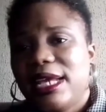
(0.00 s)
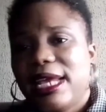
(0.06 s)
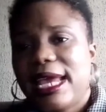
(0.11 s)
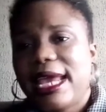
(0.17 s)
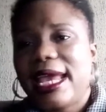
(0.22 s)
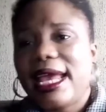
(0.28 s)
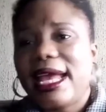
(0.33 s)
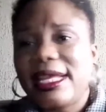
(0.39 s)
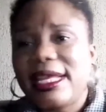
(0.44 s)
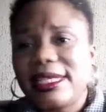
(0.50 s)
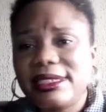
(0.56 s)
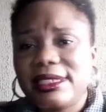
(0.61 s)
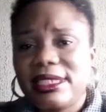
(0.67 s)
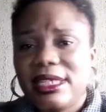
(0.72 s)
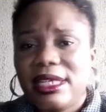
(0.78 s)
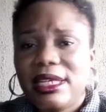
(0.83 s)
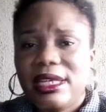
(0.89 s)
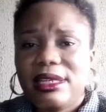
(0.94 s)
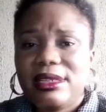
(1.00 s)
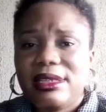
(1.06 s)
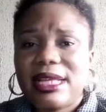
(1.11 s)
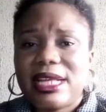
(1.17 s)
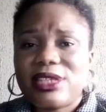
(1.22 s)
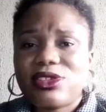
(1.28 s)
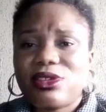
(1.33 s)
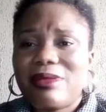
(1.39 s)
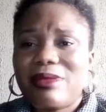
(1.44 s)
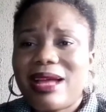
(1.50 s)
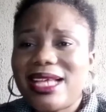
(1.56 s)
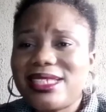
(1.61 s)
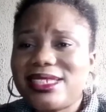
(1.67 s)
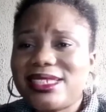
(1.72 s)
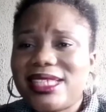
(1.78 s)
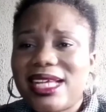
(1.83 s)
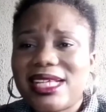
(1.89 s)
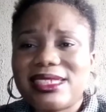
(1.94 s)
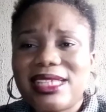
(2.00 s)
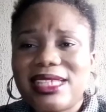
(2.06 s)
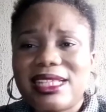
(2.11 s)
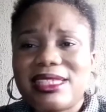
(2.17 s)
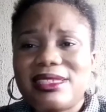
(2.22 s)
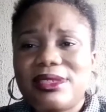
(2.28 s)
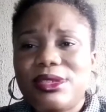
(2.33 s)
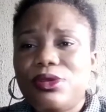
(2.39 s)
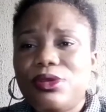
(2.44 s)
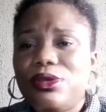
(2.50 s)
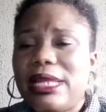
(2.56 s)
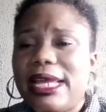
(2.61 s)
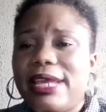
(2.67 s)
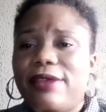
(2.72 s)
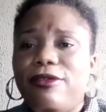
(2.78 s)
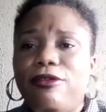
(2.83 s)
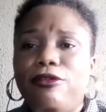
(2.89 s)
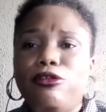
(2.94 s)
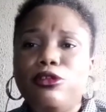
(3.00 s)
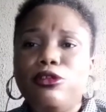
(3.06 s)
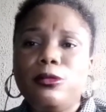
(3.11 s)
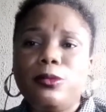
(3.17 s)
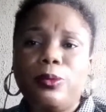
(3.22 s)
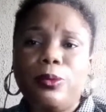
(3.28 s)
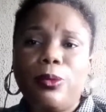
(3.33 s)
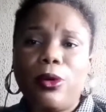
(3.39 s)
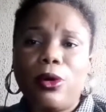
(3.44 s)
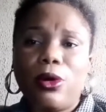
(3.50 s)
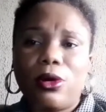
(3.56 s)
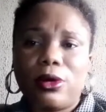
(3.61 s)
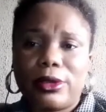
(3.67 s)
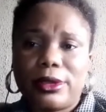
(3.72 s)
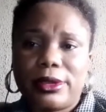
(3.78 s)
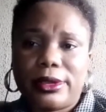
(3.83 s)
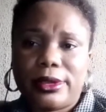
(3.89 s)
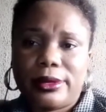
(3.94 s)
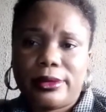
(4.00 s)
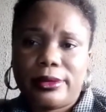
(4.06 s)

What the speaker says: And there are some hashtags that like food porn,